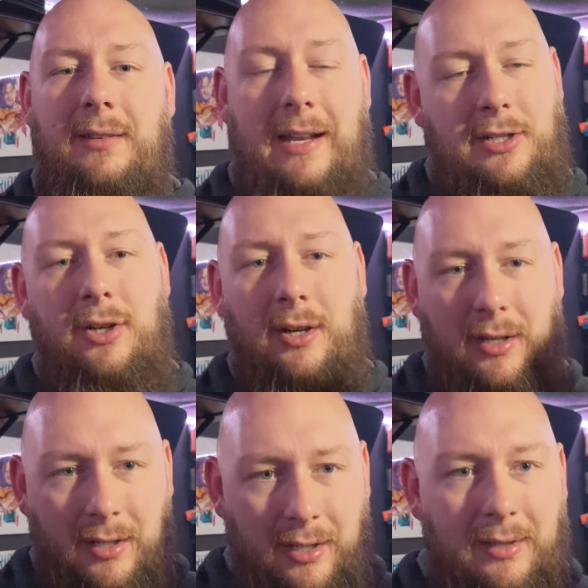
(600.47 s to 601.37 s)
they
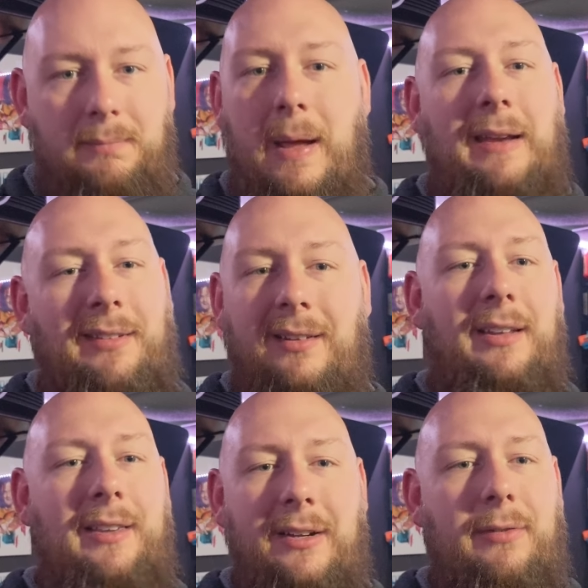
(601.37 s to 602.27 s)
took
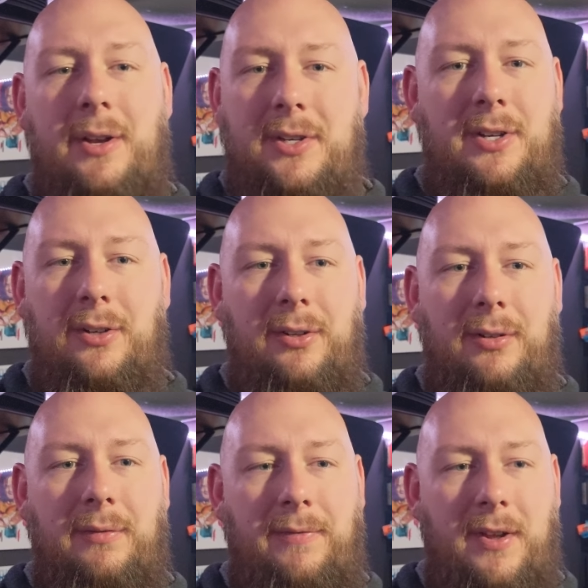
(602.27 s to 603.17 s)
basically the
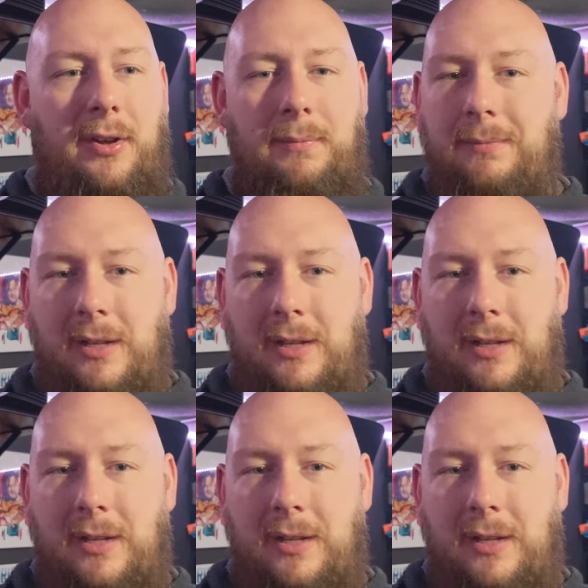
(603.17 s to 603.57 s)
original film,